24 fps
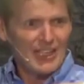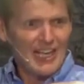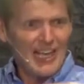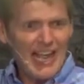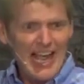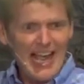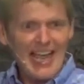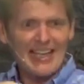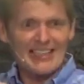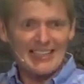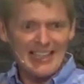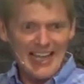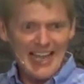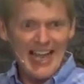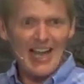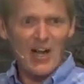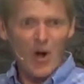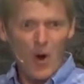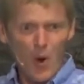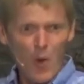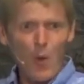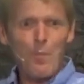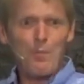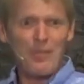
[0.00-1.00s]
and
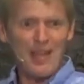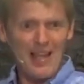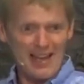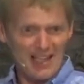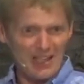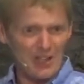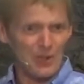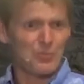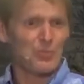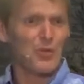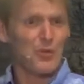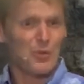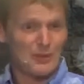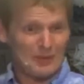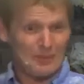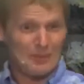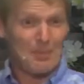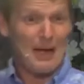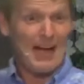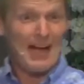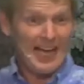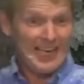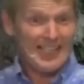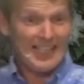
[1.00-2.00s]
hope that it grows
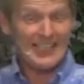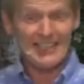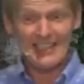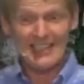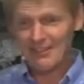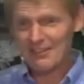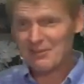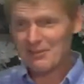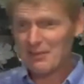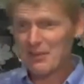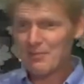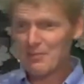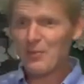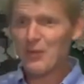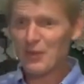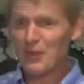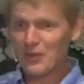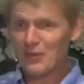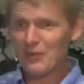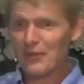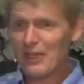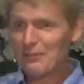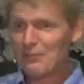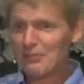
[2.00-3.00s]
back and gives me more
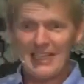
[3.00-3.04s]
grapes?